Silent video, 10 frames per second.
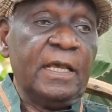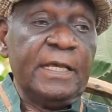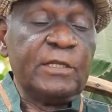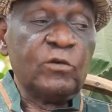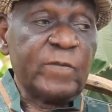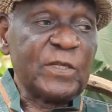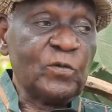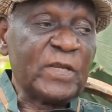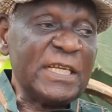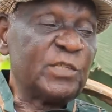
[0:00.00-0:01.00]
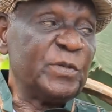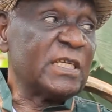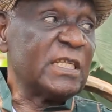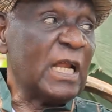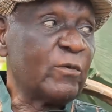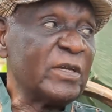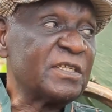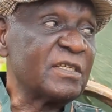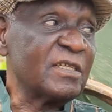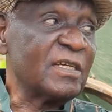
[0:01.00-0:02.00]
And those Bazungu can speak the
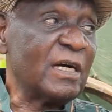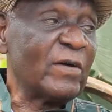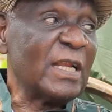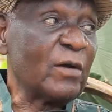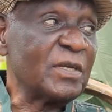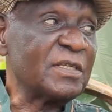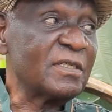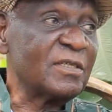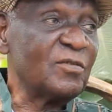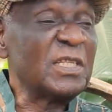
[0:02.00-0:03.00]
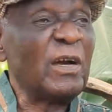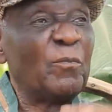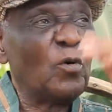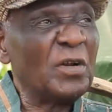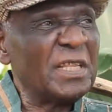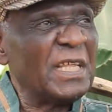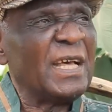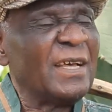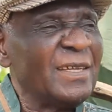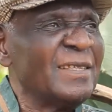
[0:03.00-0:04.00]
language, our language. You know, they're born
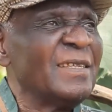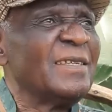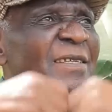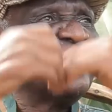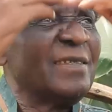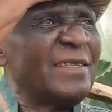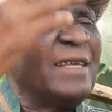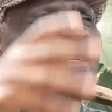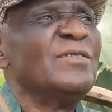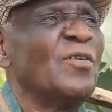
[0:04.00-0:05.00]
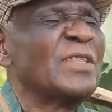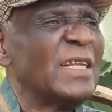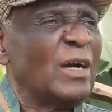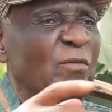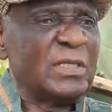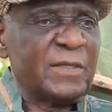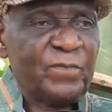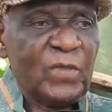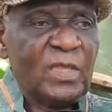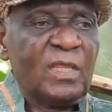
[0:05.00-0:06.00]
there. They know the language.
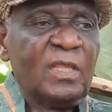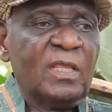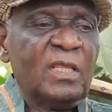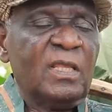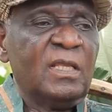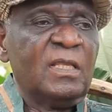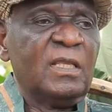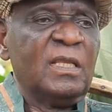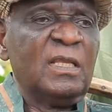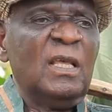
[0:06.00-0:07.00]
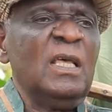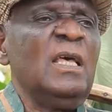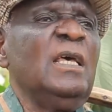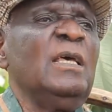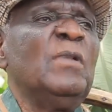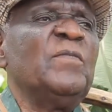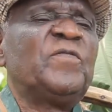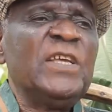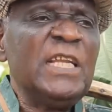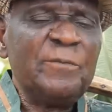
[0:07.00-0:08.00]

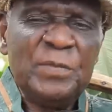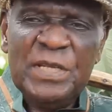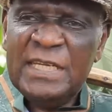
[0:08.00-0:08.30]
Mapfena